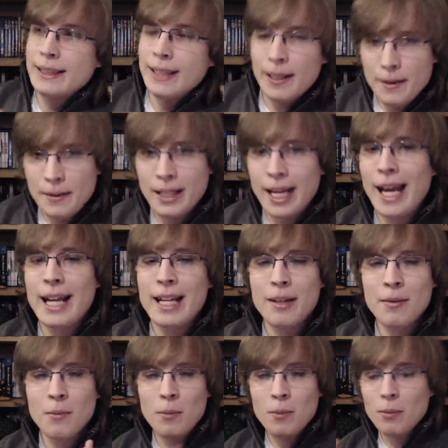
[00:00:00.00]
okay,
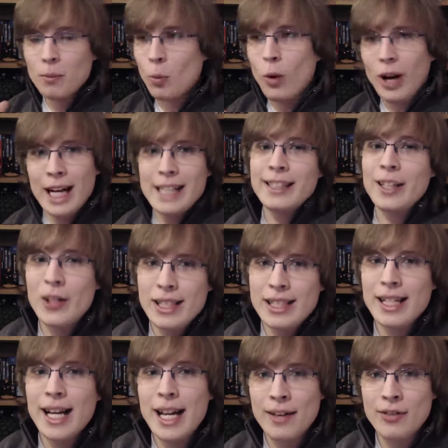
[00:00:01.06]
then why is it only
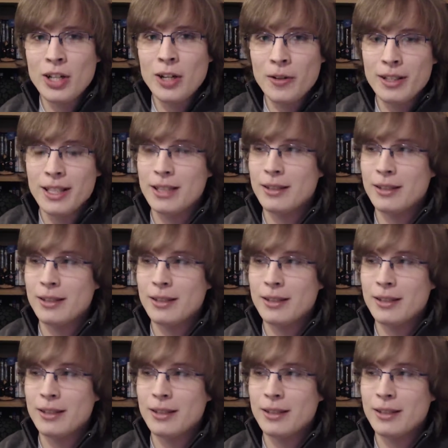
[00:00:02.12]
today they've shown this?